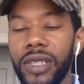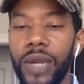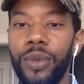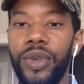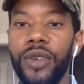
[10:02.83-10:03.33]
that
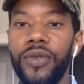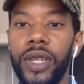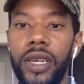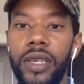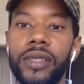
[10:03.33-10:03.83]
were being
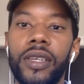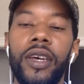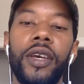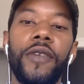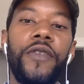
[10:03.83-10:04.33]
released
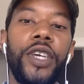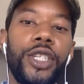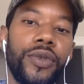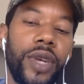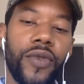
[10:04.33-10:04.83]

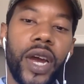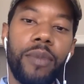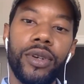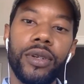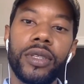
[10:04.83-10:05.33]
featuring
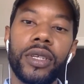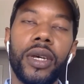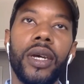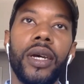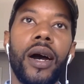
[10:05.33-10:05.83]
rappers.
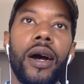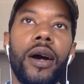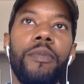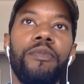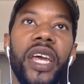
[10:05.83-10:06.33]

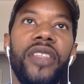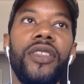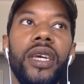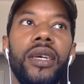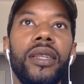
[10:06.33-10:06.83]
And
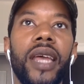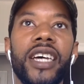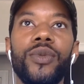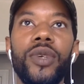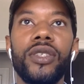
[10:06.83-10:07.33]
then
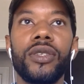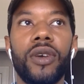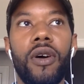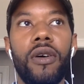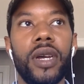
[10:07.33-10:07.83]
as we
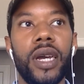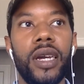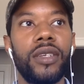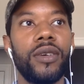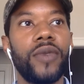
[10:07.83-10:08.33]
saw
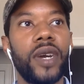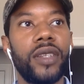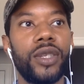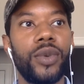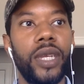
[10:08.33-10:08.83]
kind of around
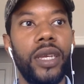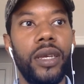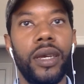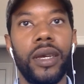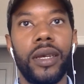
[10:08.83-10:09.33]
the
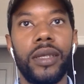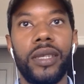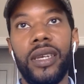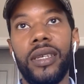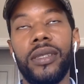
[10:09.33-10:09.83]

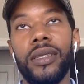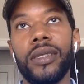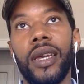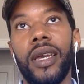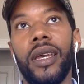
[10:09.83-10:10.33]
2010s,
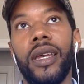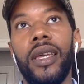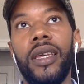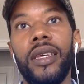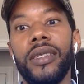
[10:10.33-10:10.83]

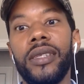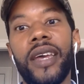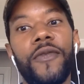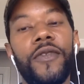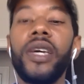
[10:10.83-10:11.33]
is
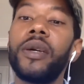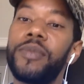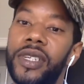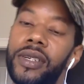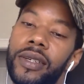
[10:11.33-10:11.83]
that
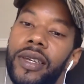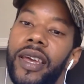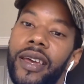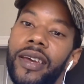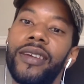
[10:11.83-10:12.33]
flipped.
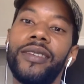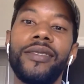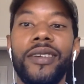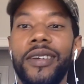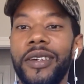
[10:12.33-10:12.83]
And,
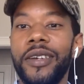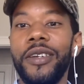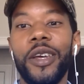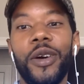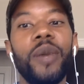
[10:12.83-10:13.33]

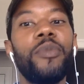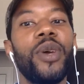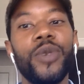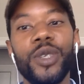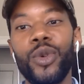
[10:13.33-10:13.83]
you know,
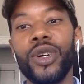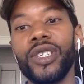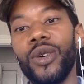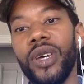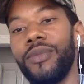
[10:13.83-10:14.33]
it was more
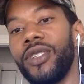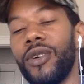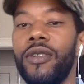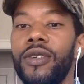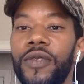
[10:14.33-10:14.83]
so hip
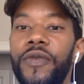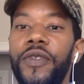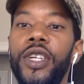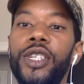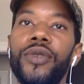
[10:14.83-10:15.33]
hop
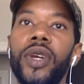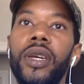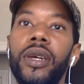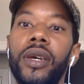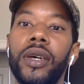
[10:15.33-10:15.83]
songs
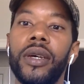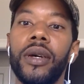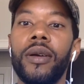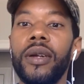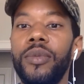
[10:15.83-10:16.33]
featuring
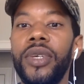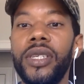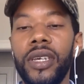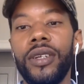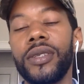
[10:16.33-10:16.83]

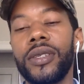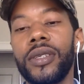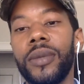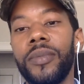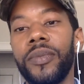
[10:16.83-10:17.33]
R&B
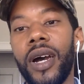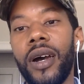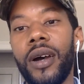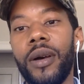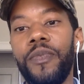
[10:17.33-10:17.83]
singers.
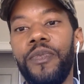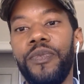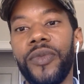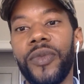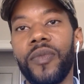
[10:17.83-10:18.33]

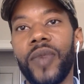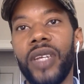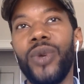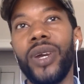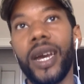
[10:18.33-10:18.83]

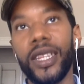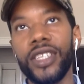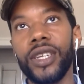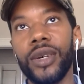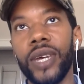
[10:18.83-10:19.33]
And we're kind of
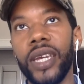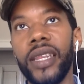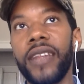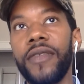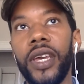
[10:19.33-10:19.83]
still in
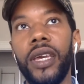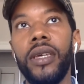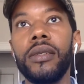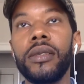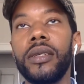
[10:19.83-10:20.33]
that
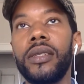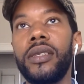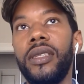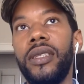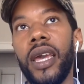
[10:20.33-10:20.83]
phase
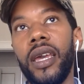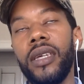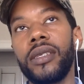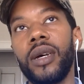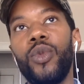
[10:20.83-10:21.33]
today
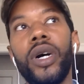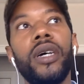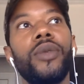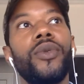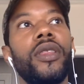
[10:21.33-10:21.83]

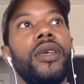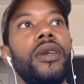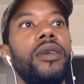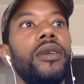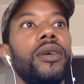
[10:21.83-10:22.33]
somewhat with
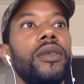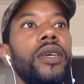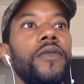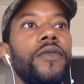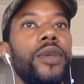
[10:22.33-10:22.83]
the, you know, the
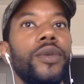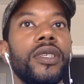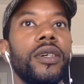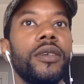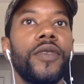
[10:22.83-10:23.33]

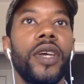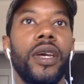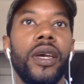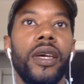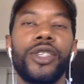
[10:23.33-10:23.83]
influence of
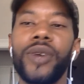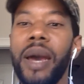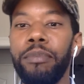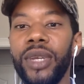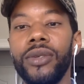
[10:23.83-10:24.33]

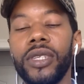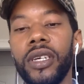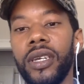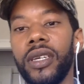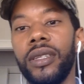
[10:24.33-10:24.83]
trap
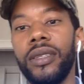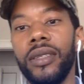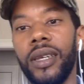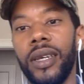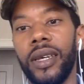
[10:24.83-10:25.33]
music
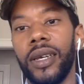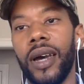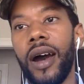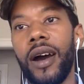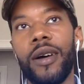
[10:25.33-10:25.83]
and,
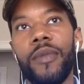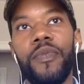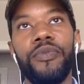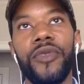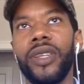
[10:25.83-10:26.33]

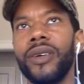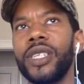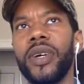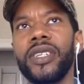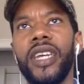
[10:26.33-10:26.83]
you know,
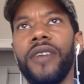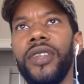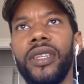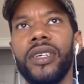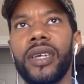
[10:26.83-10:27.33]
especially
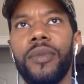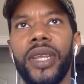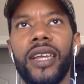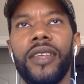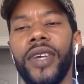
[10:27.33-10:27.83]
everything that's coming
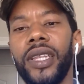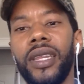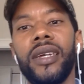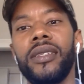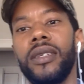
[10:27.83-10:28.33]
out of
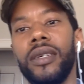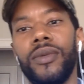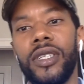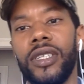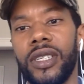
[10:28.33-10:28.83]
Atlanta,
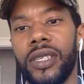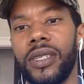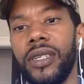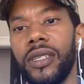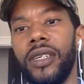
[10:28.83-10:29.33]
which is
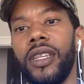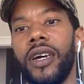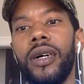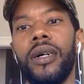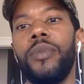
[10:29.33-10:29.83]
essentially the
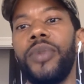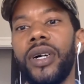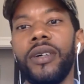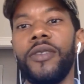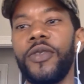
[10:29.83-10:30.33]
hub
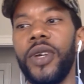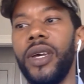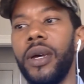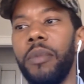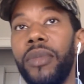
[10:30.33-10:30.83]
of
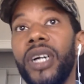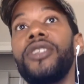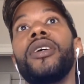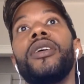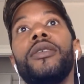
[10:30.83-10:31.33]

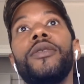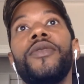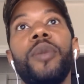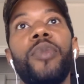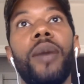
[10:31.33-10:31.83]
much of
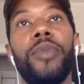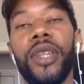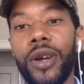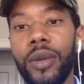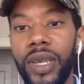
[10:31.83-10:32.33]
hip hop and
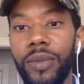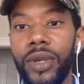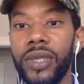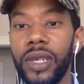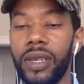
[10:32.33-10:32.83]
R&B
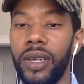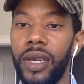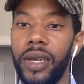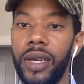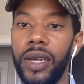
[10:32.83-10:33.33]
music
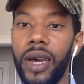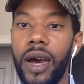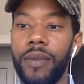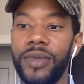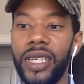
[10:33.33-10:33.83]

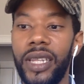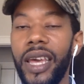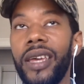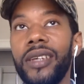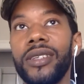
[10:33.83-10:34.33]

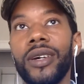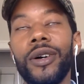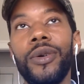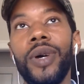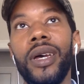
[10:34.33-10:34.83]
today.
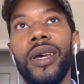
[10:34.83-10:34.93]
So